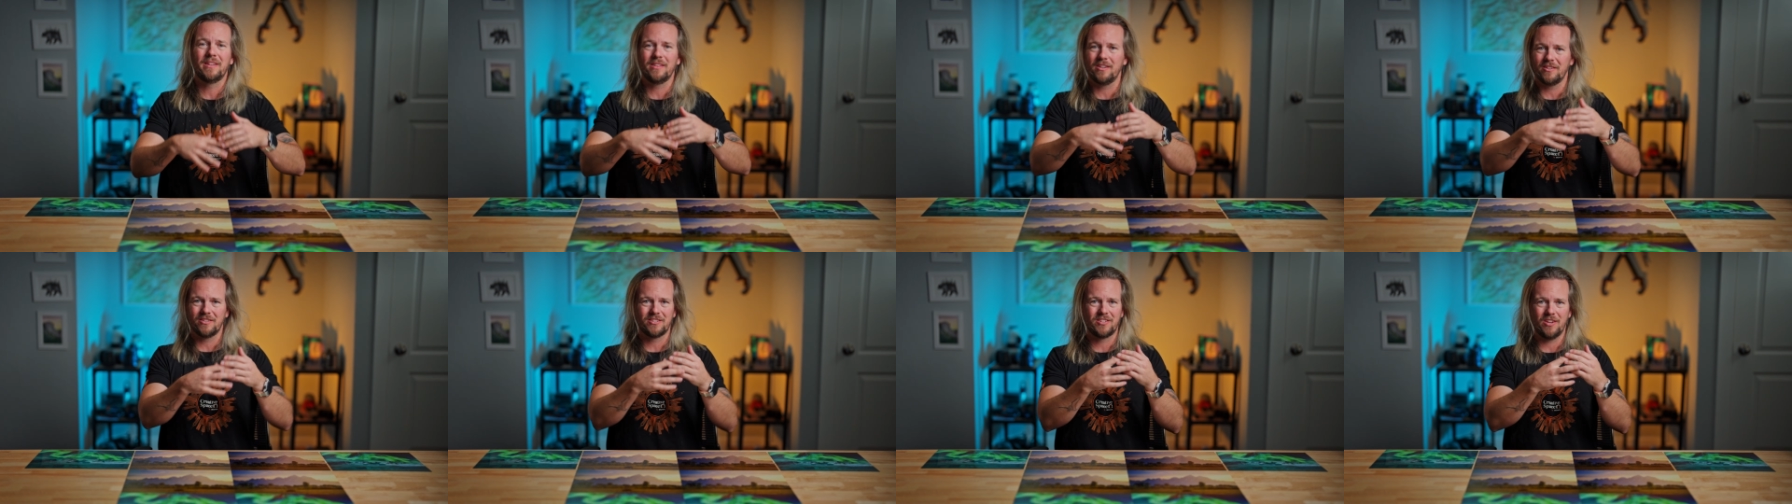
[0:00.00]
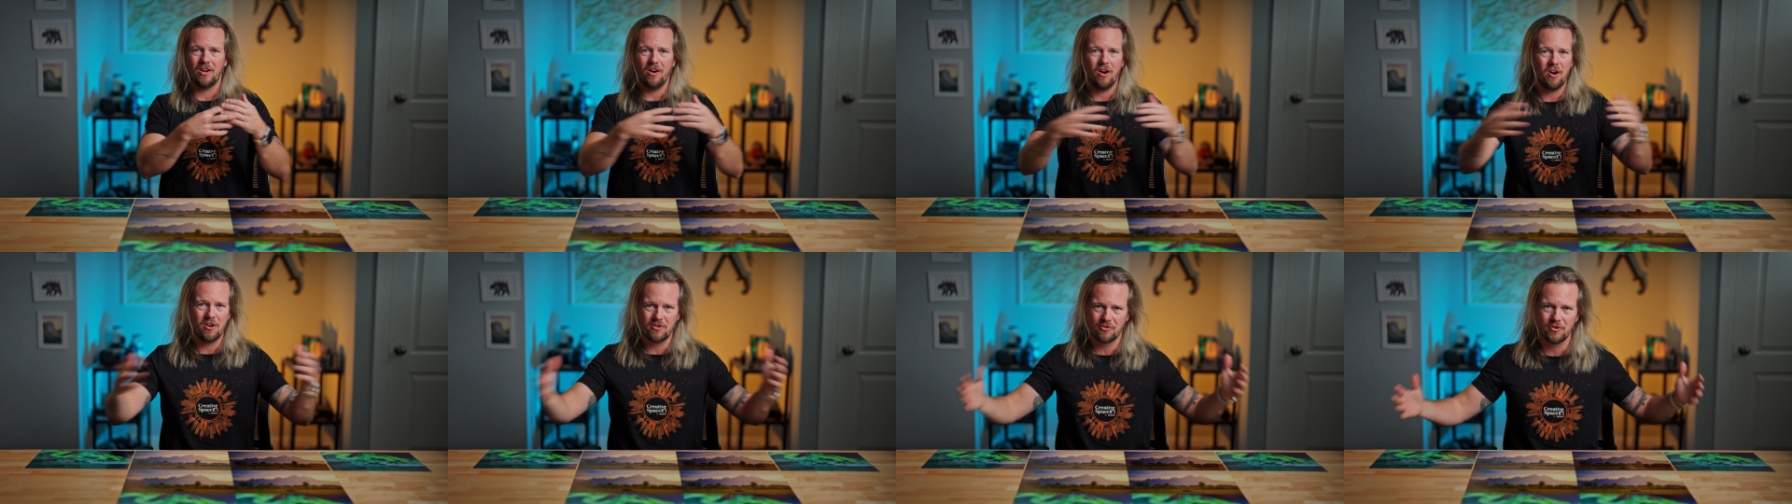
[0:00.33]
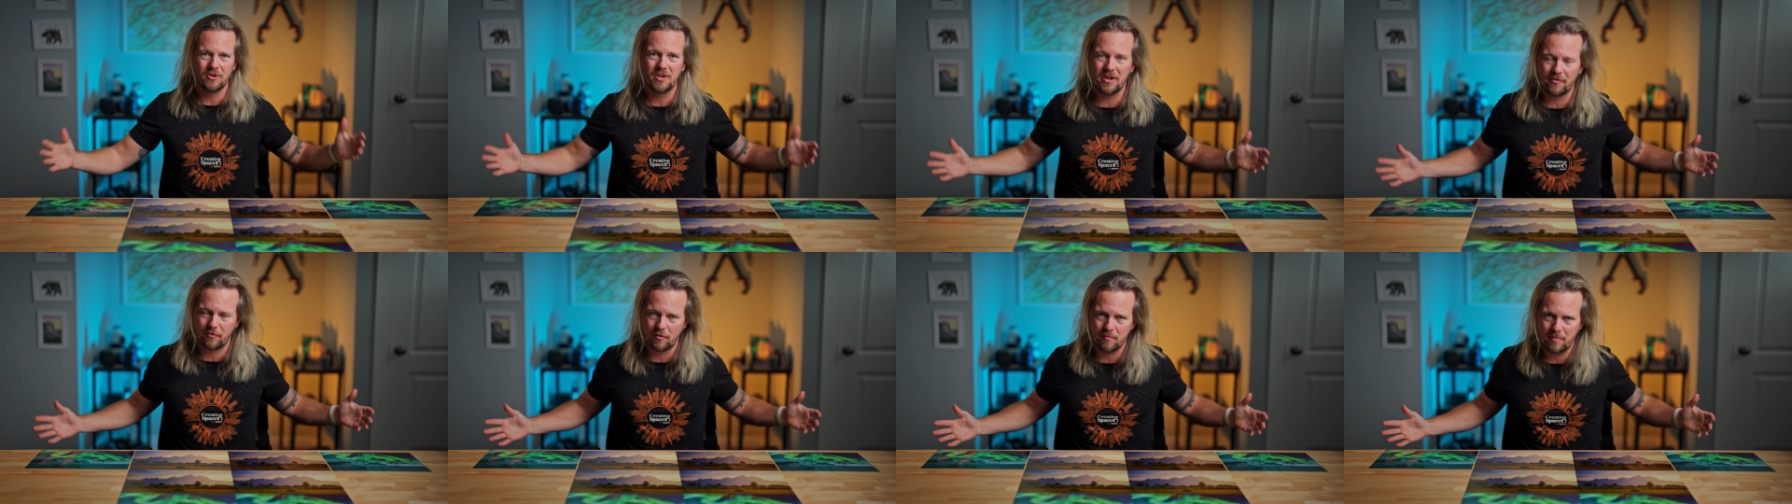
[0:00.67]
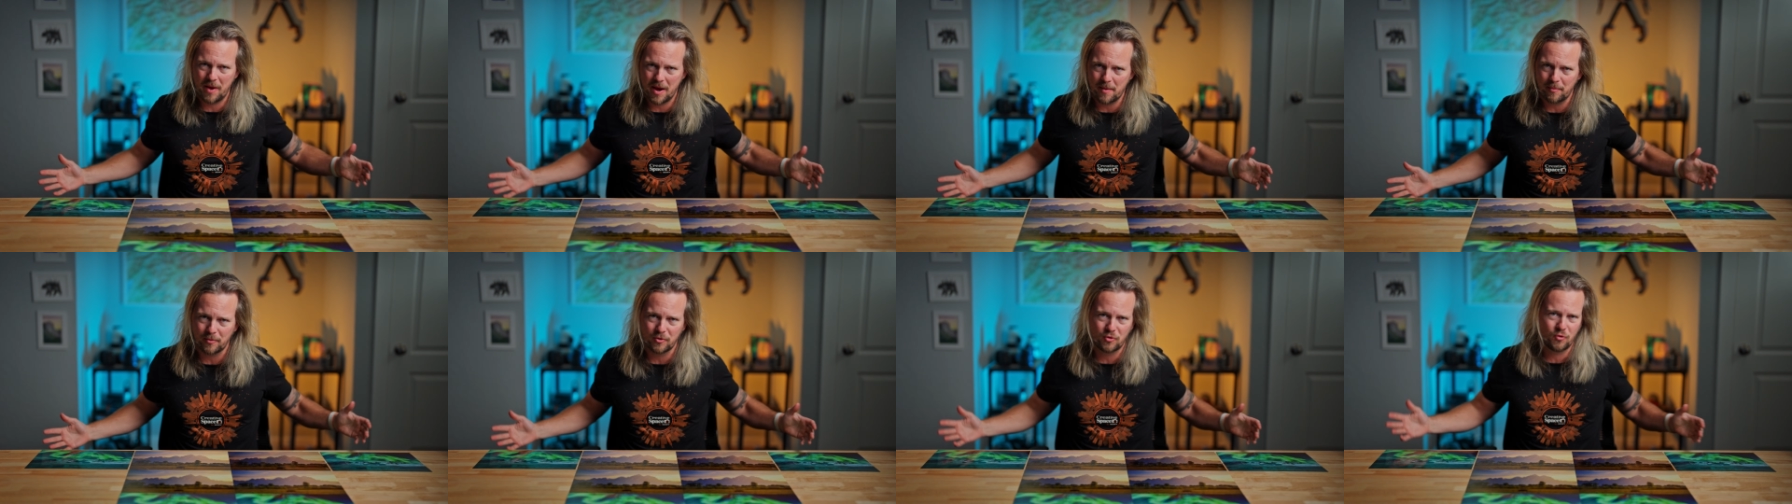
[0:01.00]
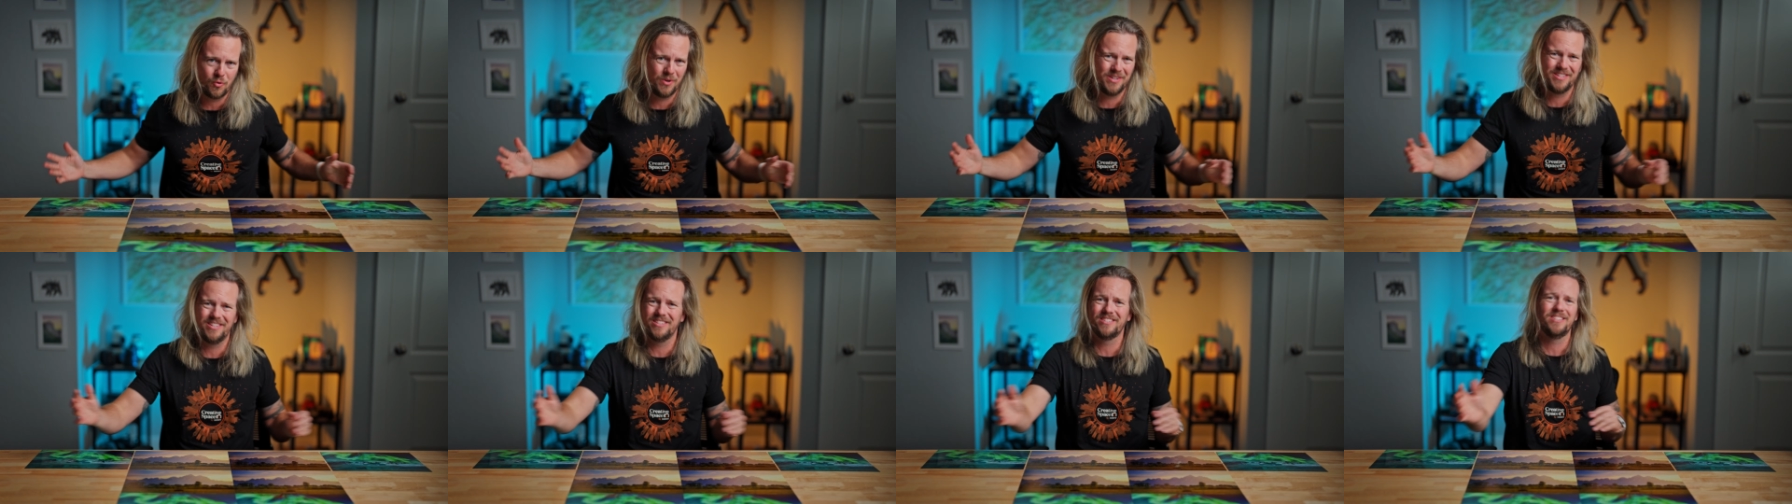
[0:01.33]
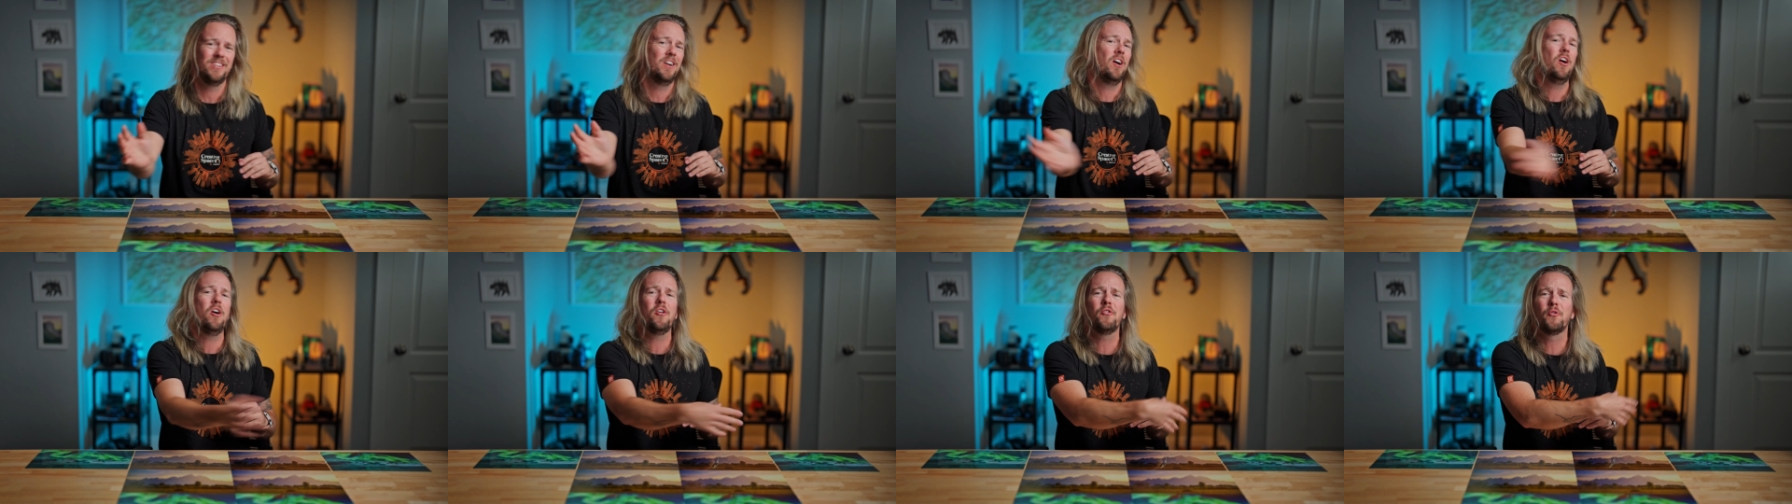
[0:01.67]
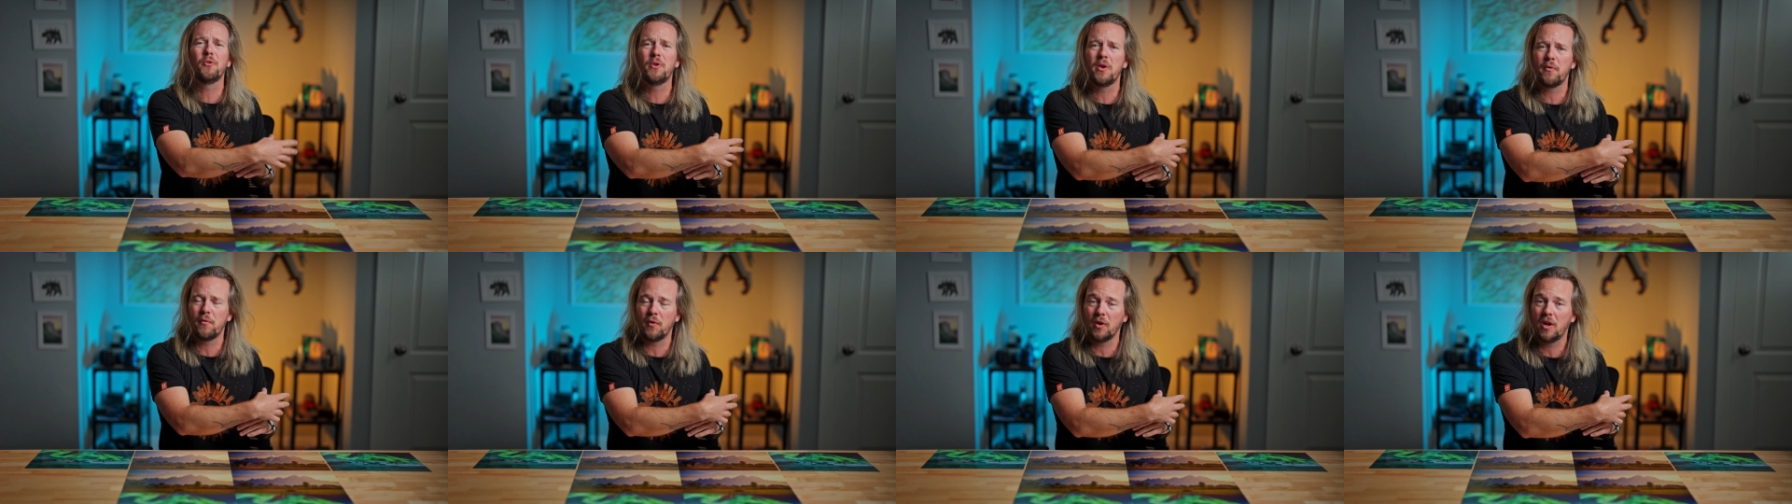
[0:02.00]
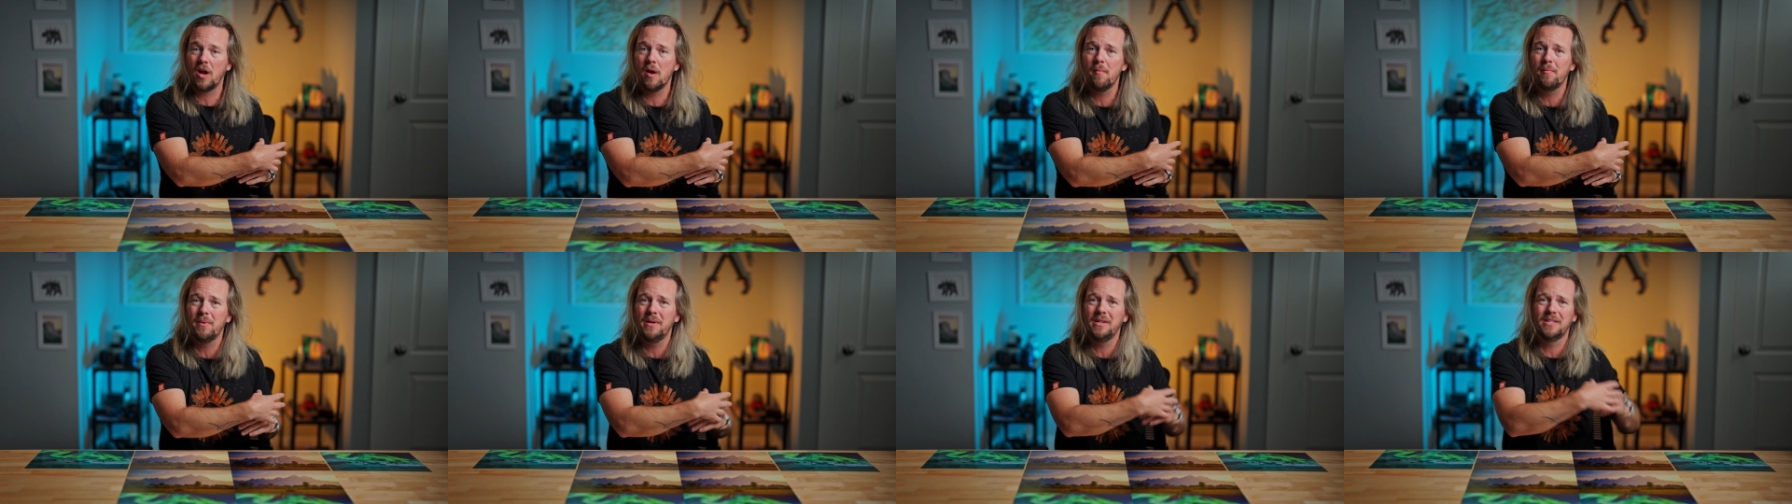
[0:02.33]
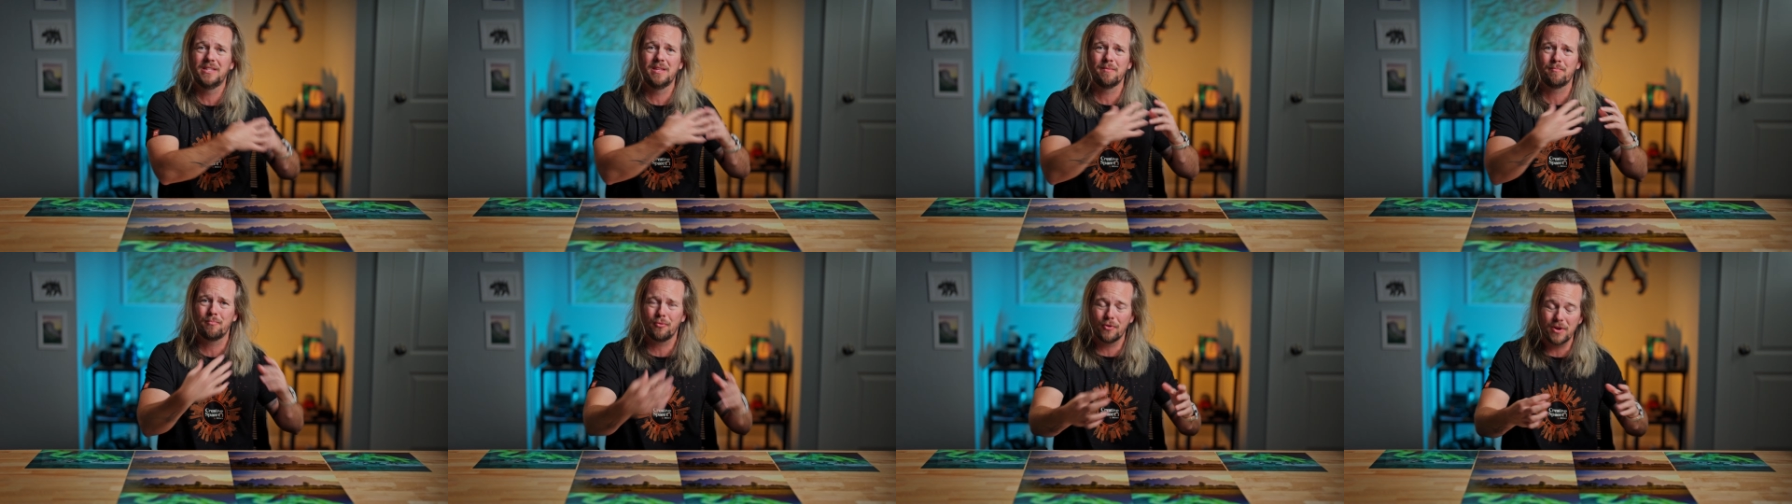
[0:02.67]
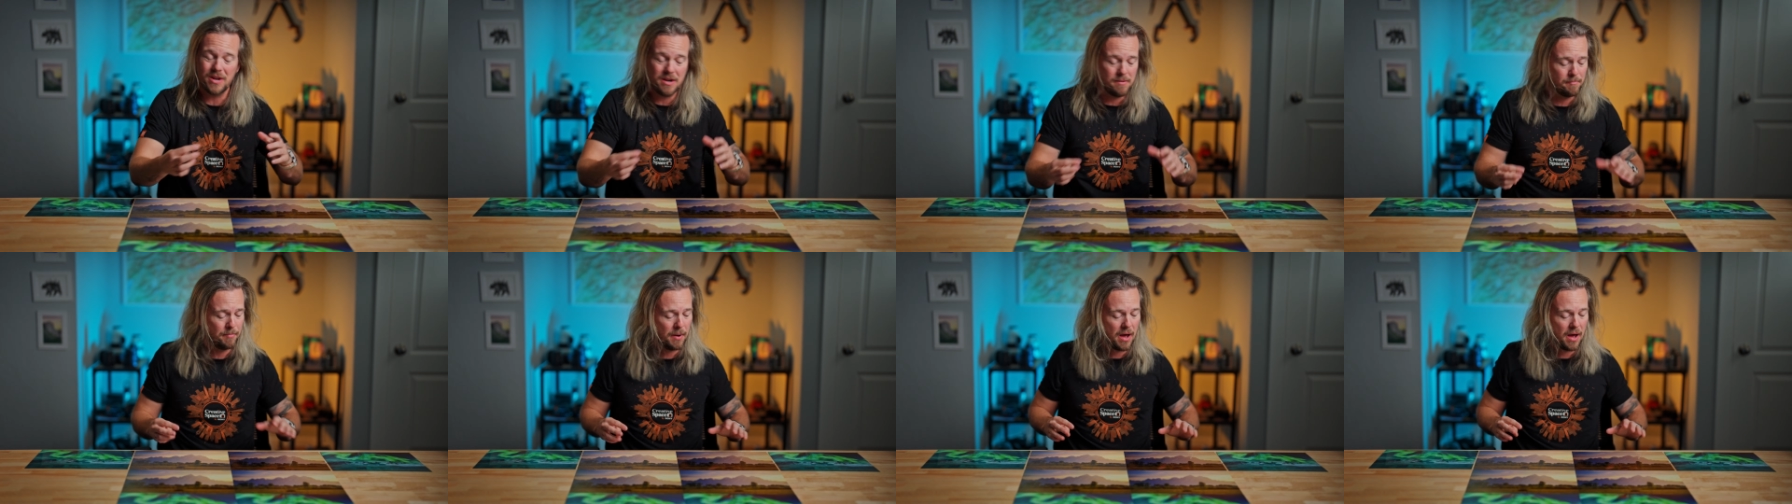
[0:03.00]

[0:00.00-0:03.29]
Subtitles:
There's 100 different paper choices and 100 different companies that print,